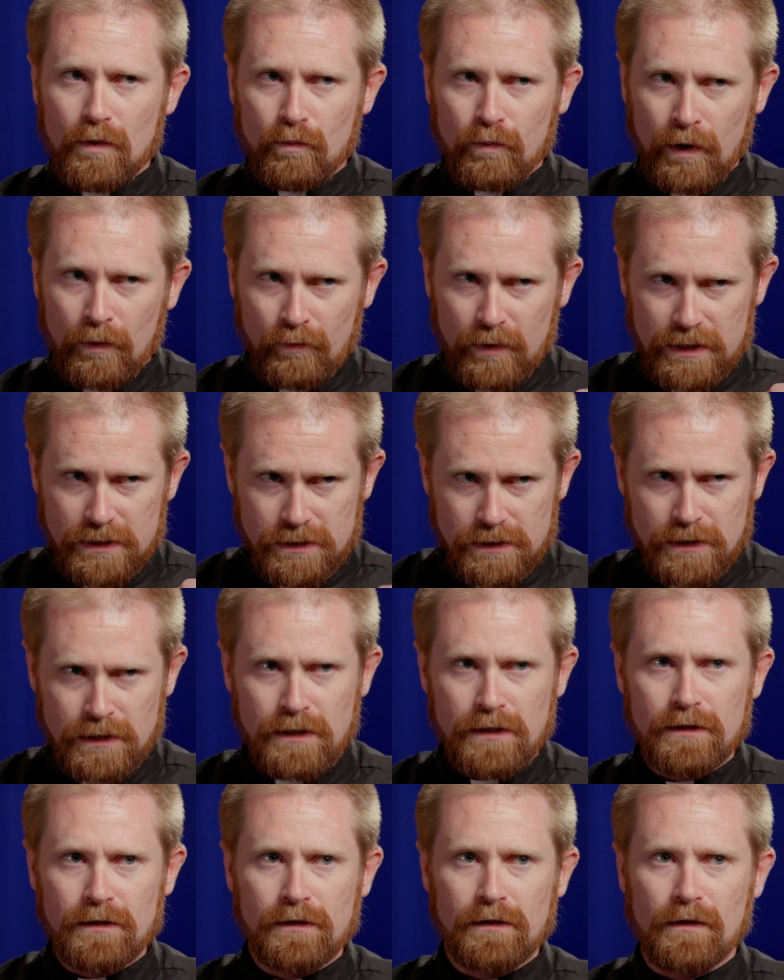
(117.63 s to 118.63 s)
When we
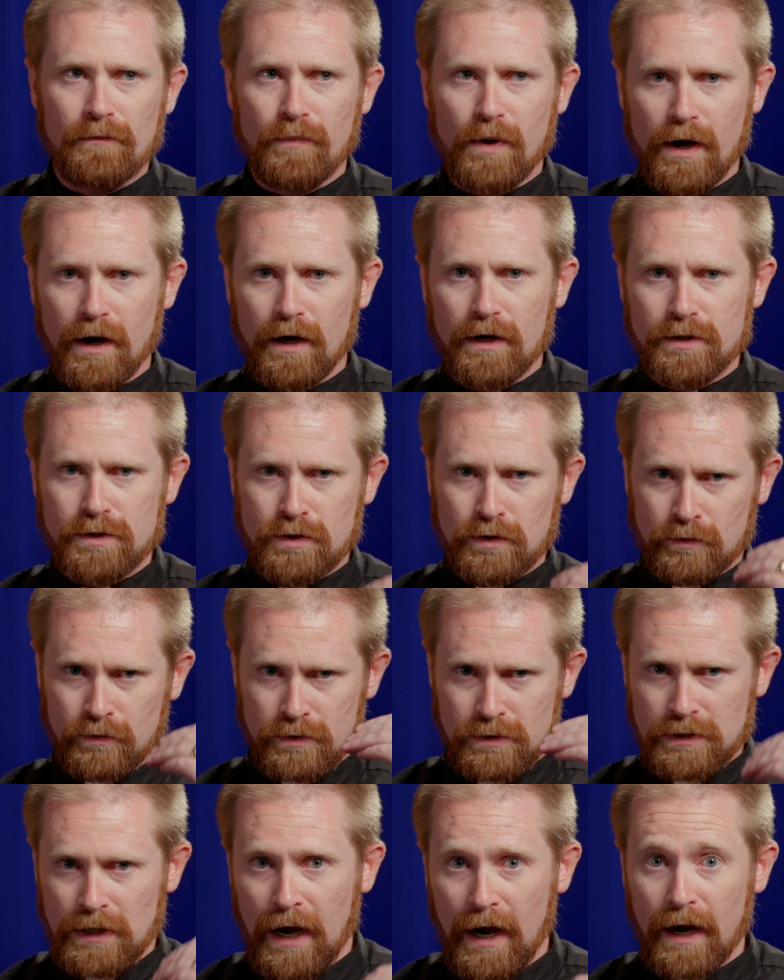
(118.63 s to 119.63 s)
see the
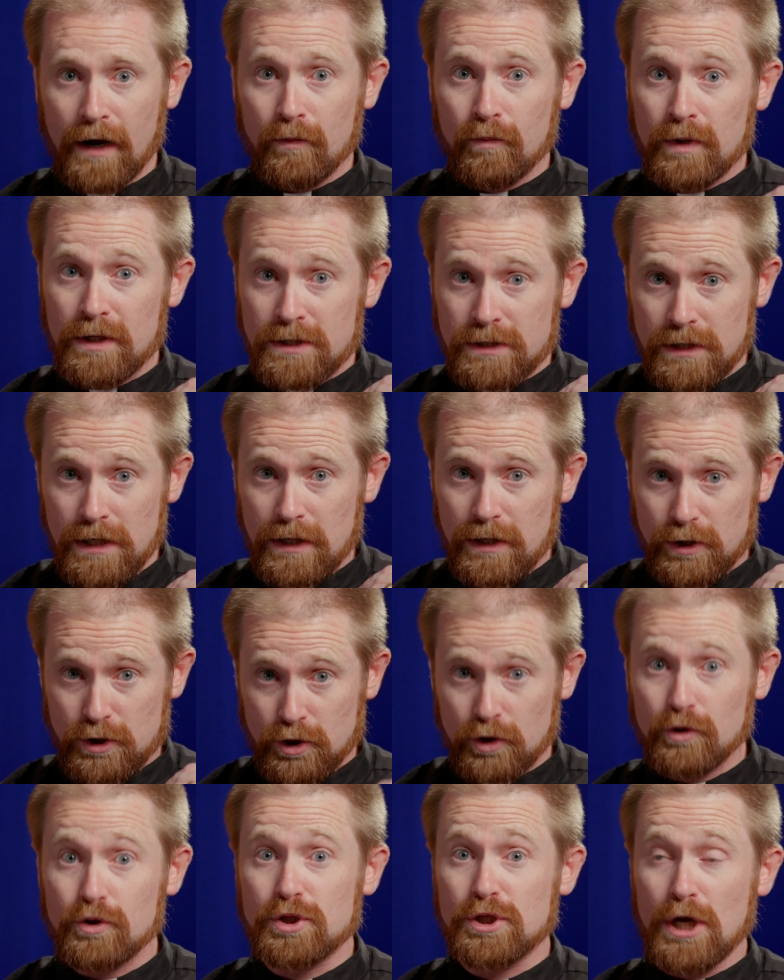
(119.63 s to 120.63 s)
apostles die, we see the
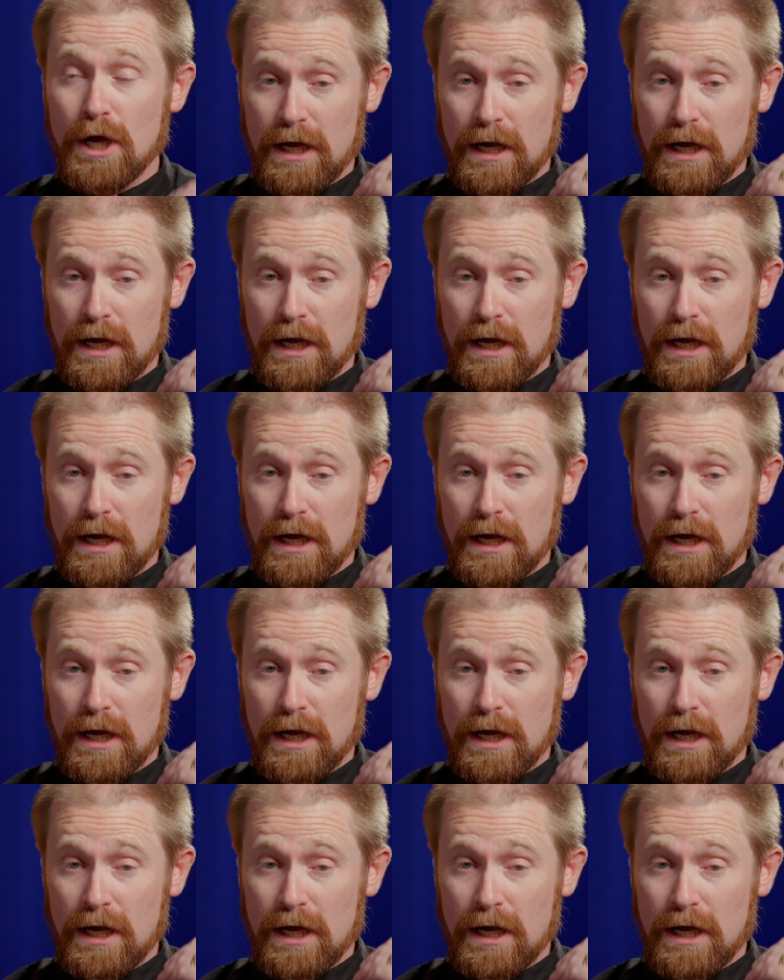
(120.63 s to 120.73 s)
church